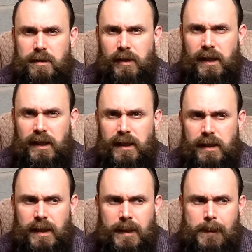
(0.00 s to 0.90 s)
to me,
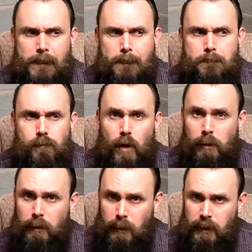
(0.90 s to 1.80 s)

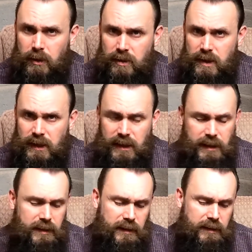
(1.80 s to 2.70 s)
probably because of the
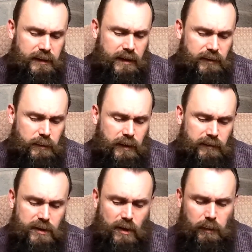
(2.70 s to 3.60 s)
having a bit
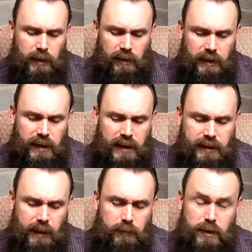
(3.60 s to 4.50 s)
of a topping on it,
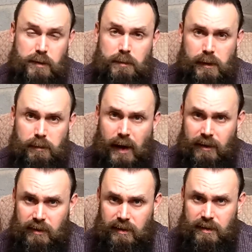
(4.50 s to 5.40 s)
and that was Mac
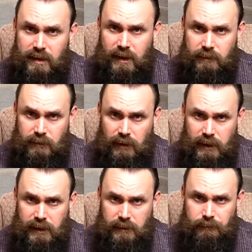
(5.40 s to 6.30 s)
Baren's Navy
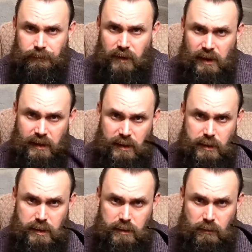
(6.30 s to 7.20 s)
Flake, and
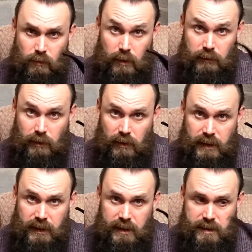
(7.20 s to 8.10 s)
that's what I've got
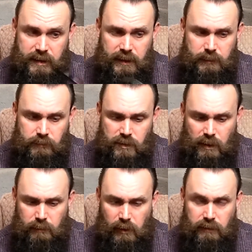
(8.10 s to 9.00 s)
in here today.
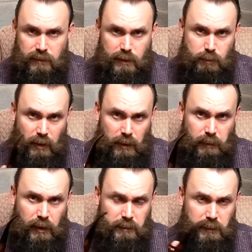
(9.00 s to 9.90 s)
So my first briar
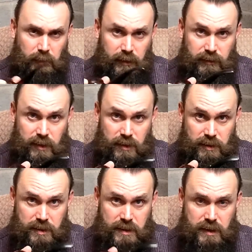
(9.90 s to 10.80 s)
pipe and my
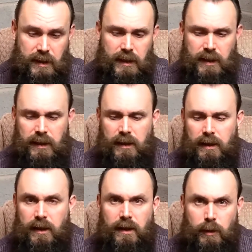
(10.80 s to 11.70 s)
first
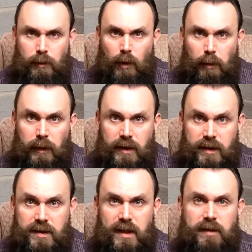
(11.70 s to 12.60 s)

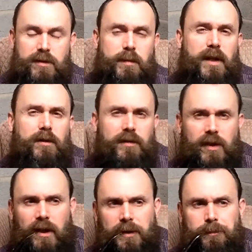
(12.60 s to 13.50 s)
proper tin of tobacco, if
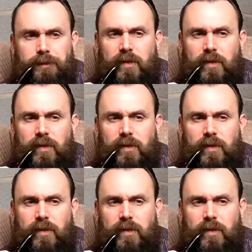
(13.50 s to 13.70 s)
you like.